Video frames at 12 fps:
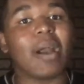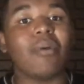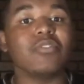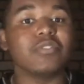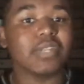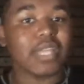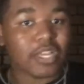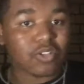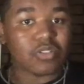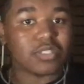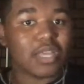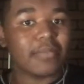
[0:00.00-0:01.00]
I was really
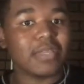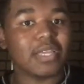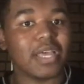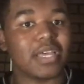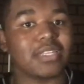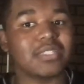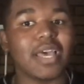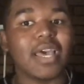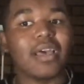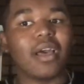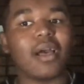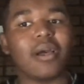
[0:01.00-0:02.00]
interested because
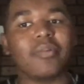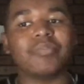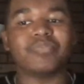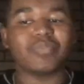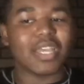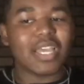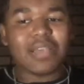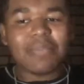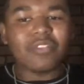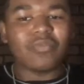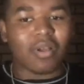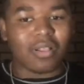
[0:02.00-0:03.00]
he'd
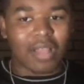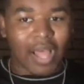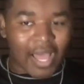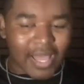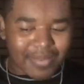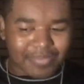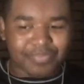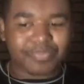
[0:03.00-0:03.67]
been through a lot.